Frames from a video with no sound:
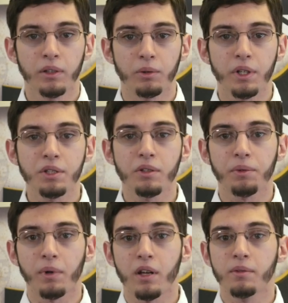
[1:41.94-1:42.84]
Traditional
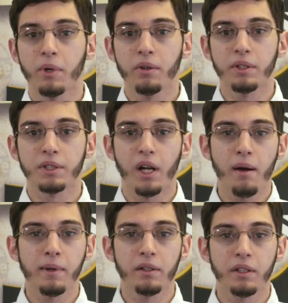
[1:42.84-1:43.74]
throttle mode is
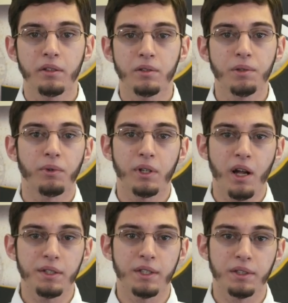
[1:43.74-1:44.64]
commonly used for
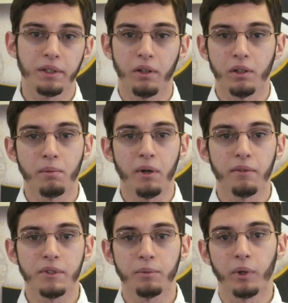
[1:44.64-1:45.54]
consisted locomotives,